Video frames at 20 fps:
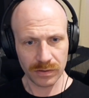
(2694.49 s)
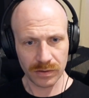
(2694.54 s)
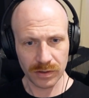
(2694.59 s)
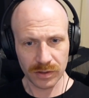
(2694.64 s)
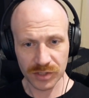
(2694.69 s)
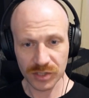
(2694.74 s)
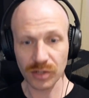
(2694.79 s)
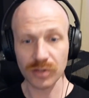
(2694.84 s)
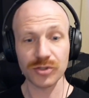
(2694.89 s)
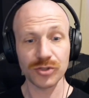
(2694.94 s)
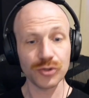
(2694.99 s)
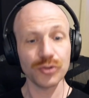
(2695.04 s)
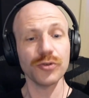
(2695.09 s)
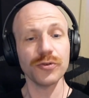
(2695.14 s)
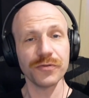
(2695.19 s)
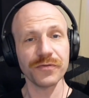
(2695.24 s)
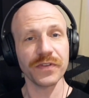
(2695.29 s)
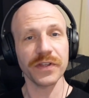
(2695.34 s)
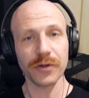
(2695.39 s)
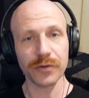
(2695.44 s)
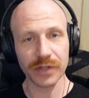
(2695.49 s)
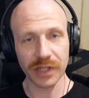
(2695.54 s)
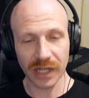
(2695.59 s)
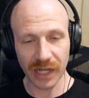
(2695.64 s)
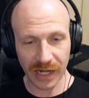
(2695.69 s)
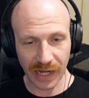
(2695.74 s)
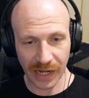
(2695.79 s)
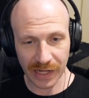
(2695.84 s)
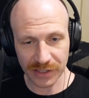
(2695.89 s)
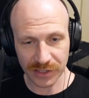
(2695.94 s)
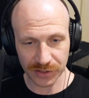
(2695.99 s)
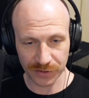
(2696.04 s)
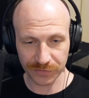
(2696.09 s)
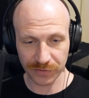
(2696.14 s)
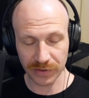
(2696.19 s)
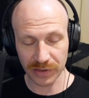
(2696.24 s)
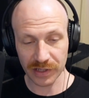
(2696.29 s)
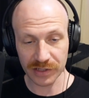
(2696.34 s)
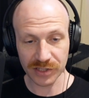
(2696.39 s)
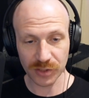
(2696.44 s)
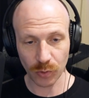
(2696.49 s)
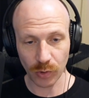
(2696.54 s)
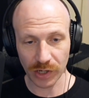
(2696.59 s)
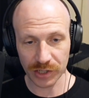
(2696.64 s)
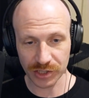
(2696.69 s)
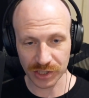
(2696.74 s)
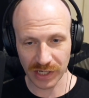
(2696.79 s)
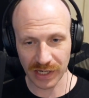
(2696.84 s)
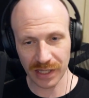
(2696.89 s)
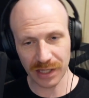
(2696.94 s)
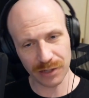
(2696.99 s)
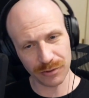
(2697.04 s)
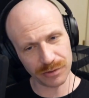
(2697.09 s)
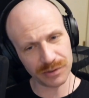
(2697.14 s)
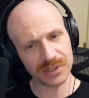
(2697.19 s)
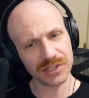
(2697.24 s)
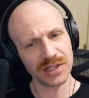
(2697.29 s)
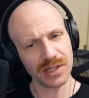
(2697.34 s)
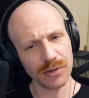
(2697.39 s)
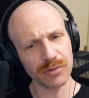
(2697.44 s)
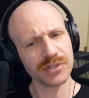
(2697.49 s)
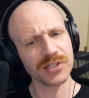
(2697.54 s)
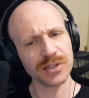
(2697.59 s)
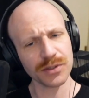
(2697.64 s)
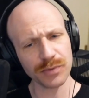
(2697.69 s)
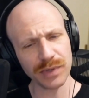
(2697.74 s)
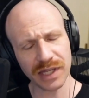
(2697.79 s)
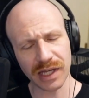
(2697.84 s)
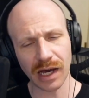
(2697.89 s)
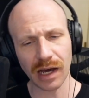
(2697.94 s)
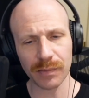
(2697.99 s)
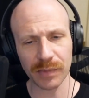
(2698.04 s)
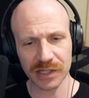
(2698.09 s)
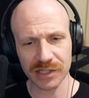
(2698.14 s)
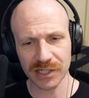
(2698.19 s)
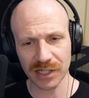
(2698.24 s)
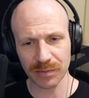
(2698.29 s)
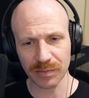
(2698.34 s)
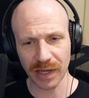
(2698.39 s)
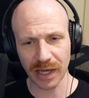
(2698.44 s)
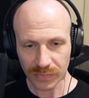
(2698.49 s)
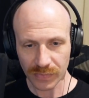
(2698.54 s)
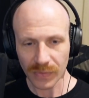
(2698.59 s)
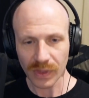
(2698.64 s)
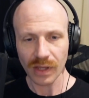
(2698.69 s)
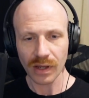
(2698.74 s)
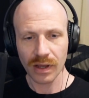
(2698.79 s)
So Drew fielded an answer for this question, and there was 3 comments he made.